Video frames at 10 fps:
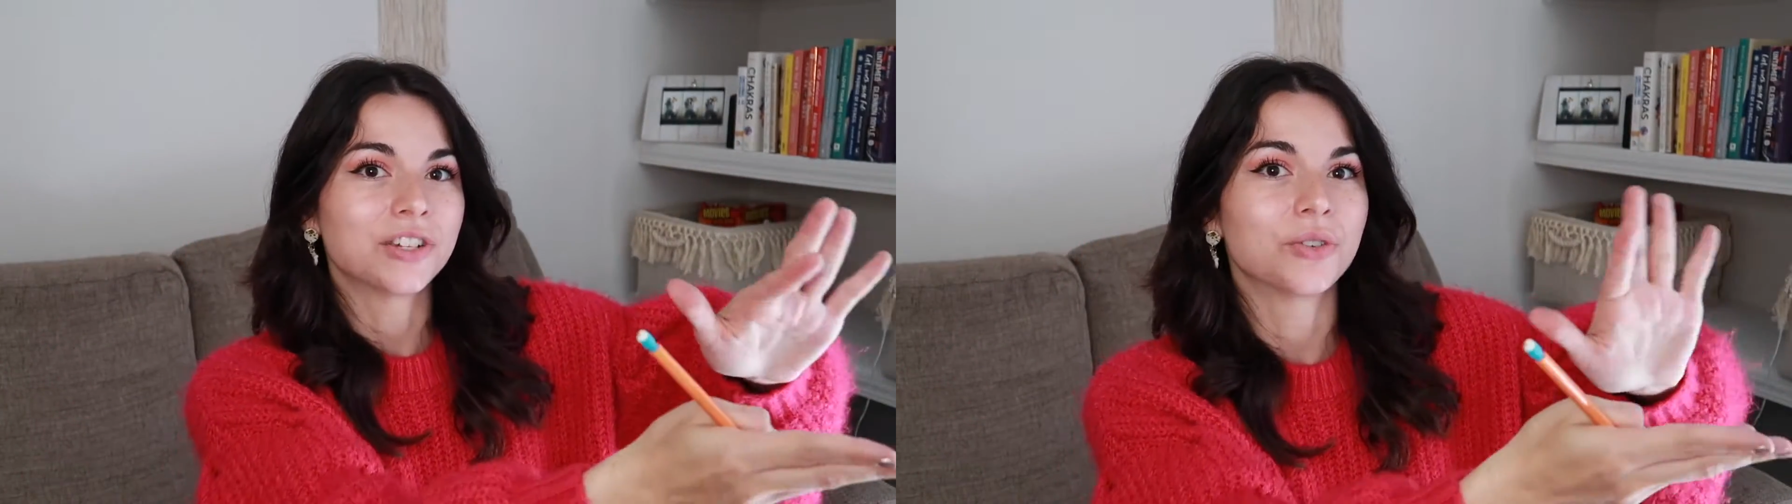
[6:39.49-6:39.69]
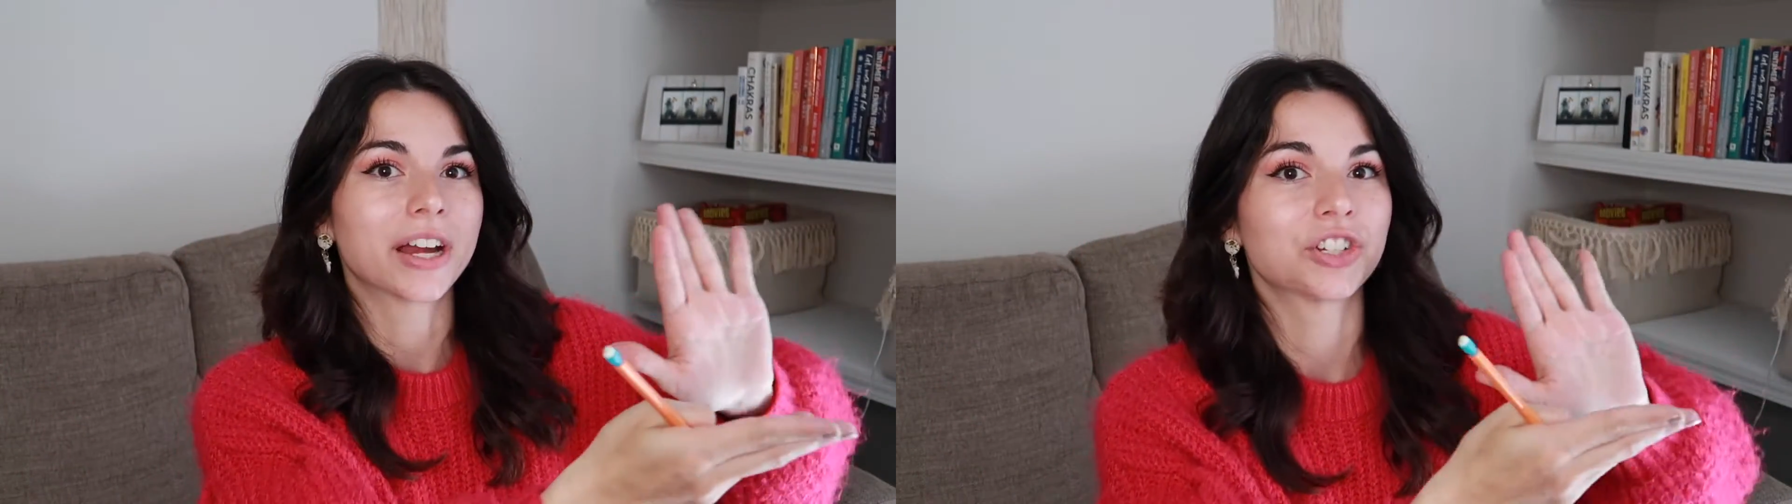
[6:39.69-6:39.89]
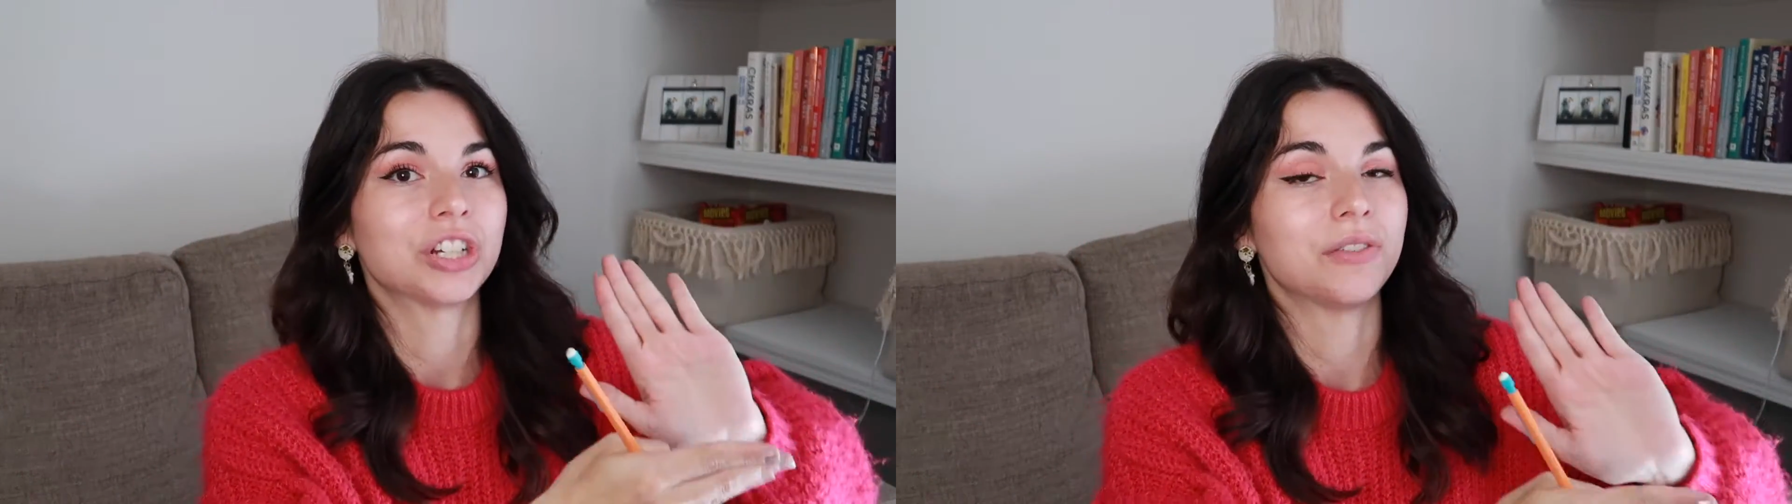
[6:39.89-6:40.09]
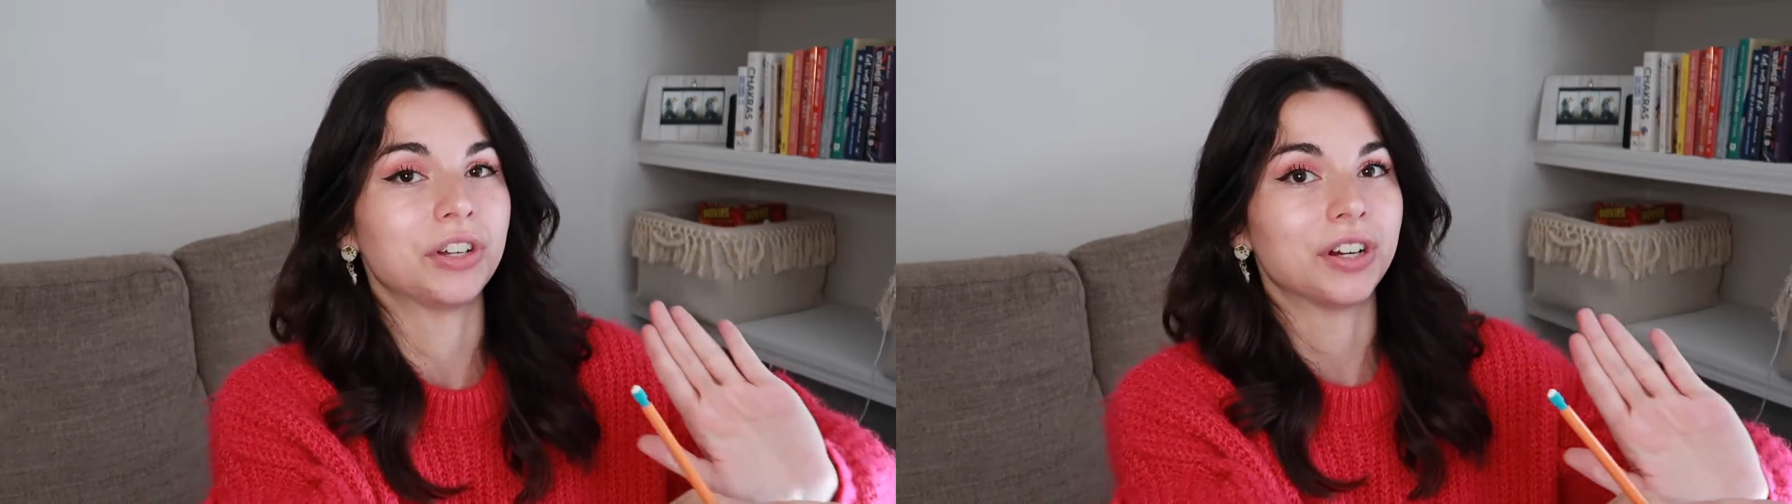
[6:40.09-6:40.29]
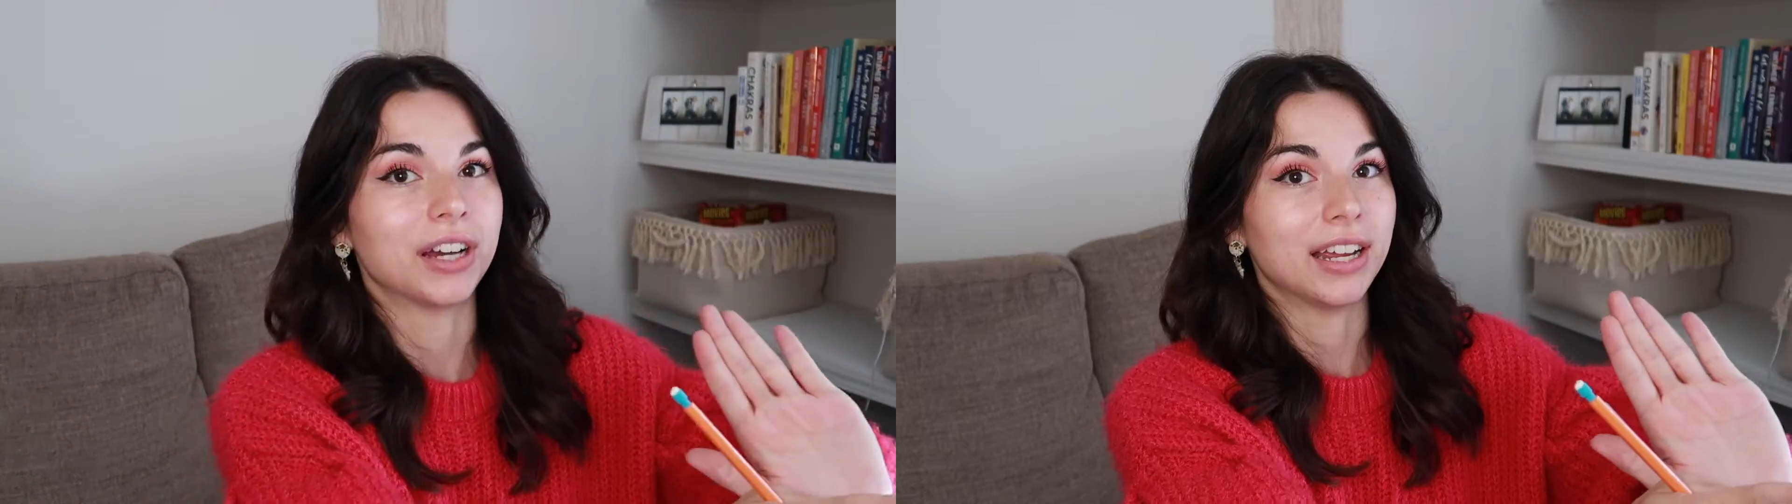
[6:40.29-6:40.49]
direction of
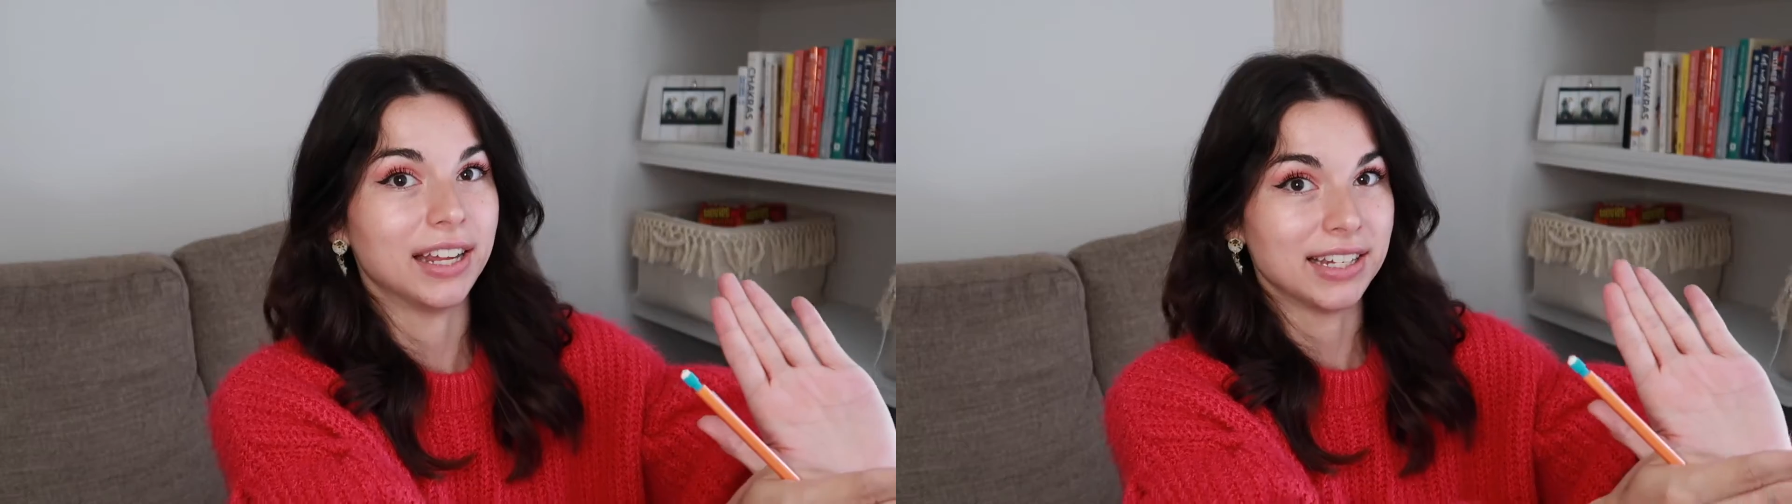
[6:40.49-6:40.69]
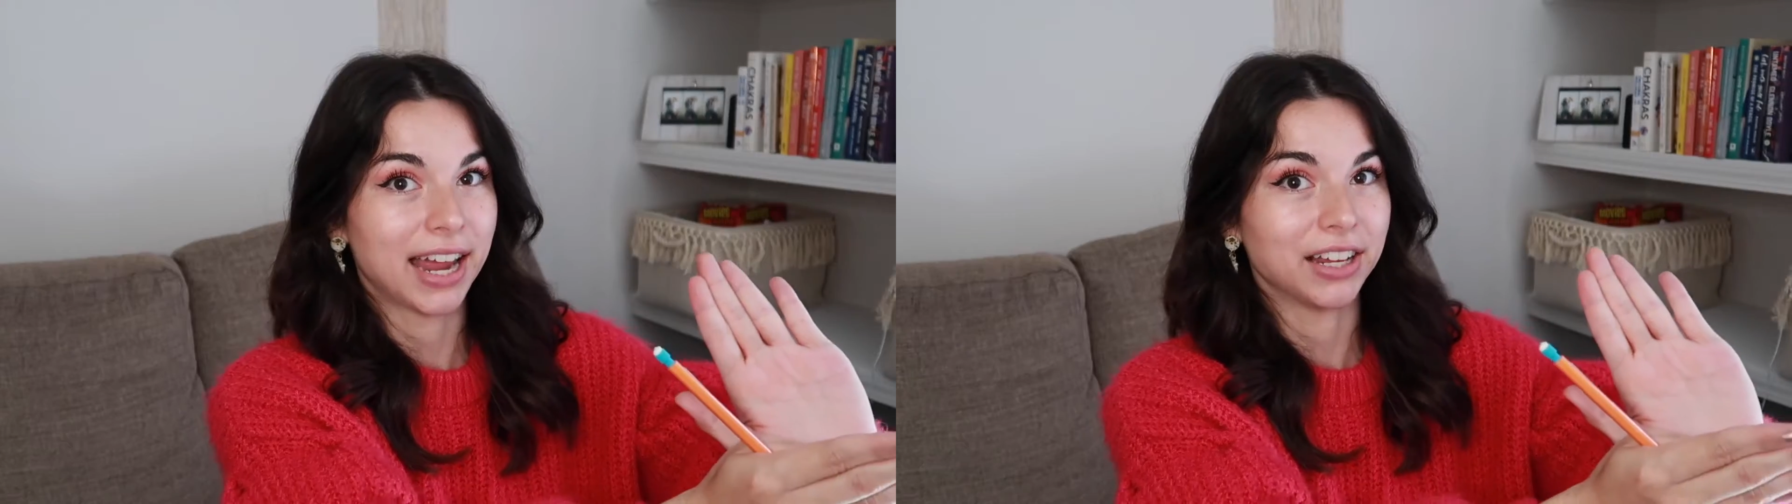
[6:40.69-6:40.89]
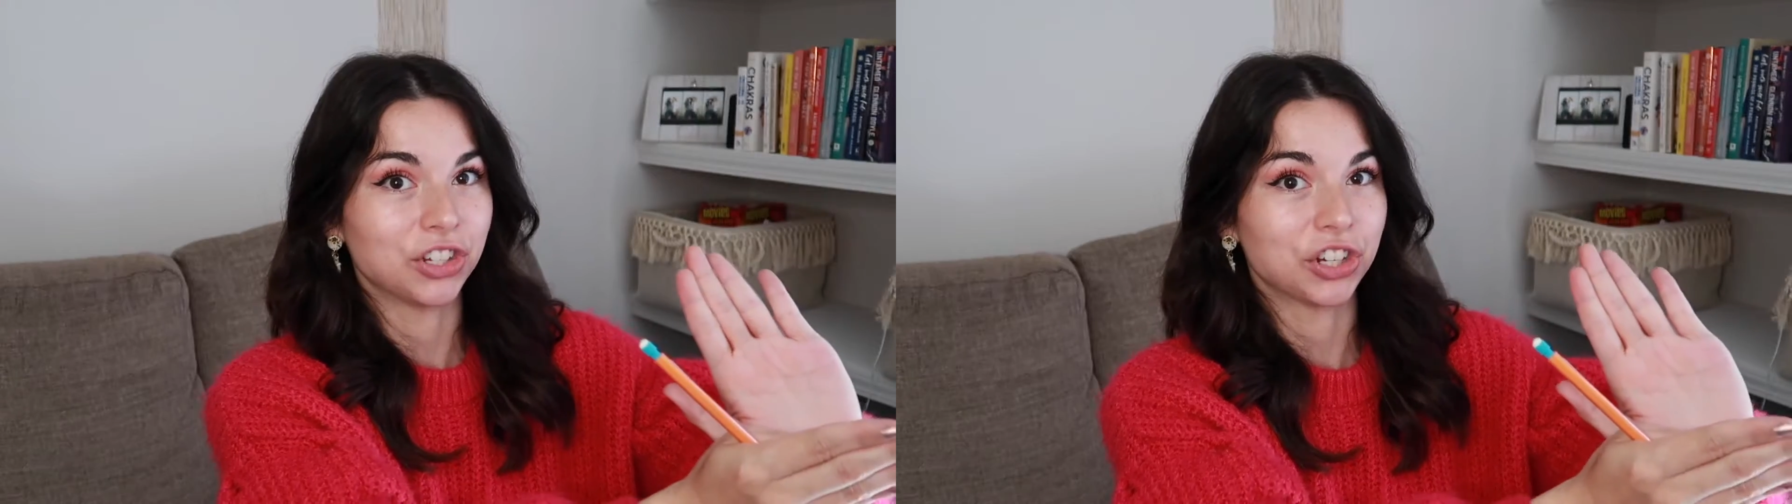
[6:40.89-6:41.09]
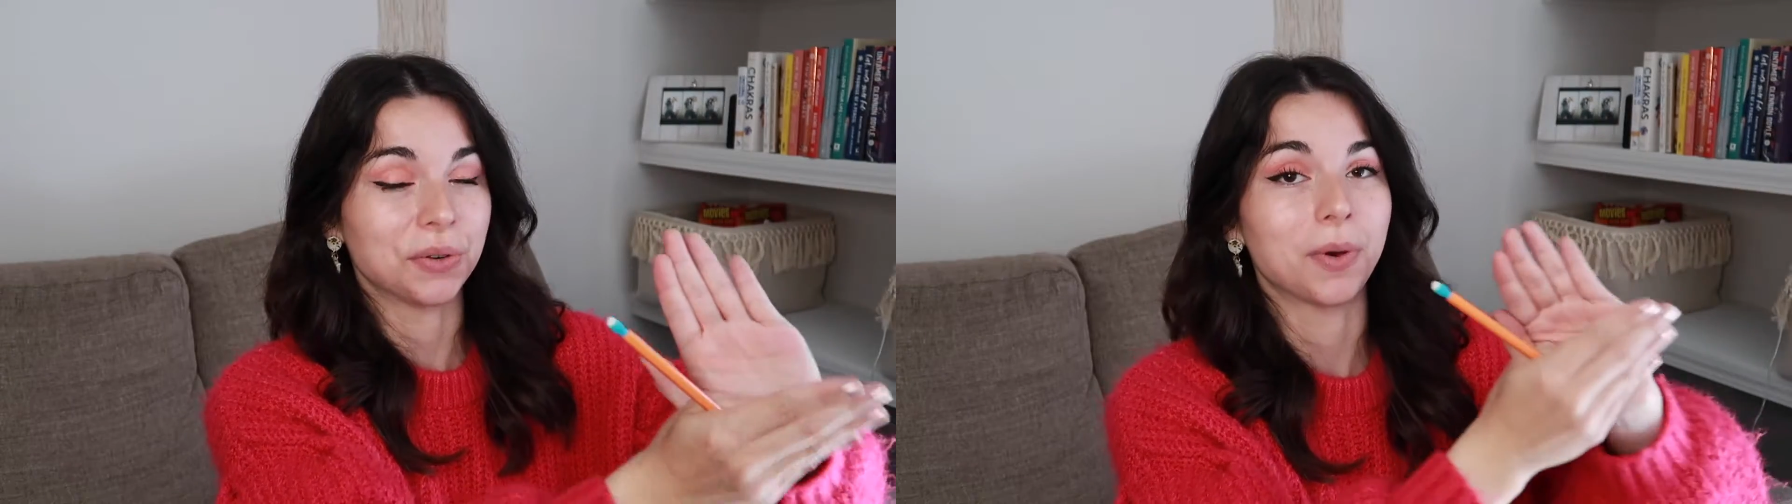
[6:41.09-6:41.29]
your intention,